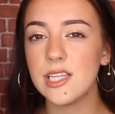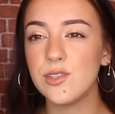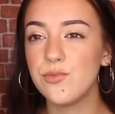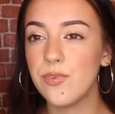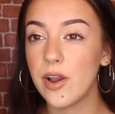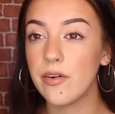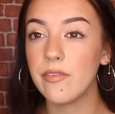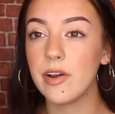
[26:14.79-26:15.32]
It's
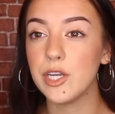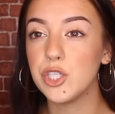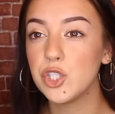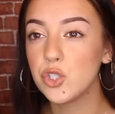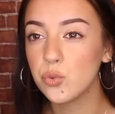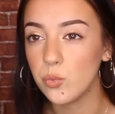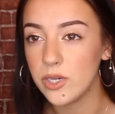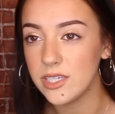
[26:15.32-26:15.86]
very, very
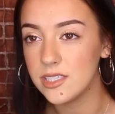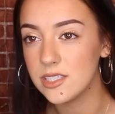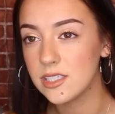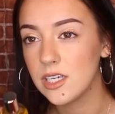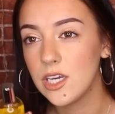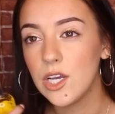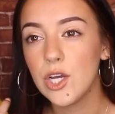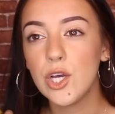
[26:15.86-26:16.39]

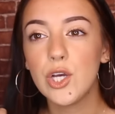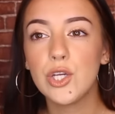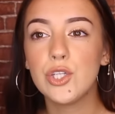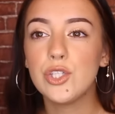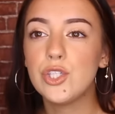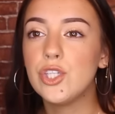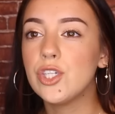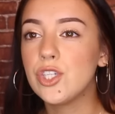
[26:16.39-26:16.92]
sweet
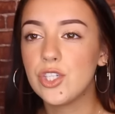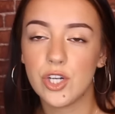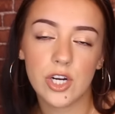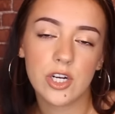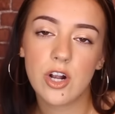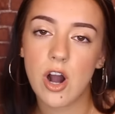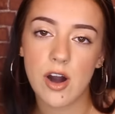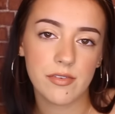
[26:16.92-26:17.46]

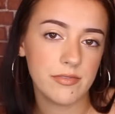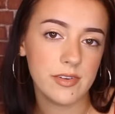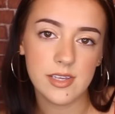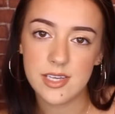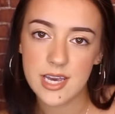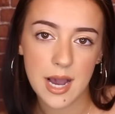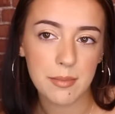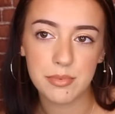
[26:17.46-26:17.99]
dessert
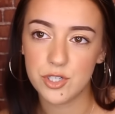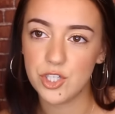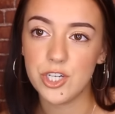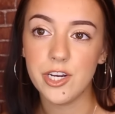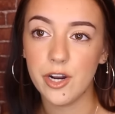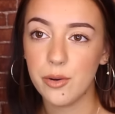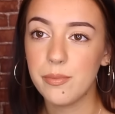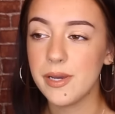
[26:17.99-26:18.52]
coffee cappuccino,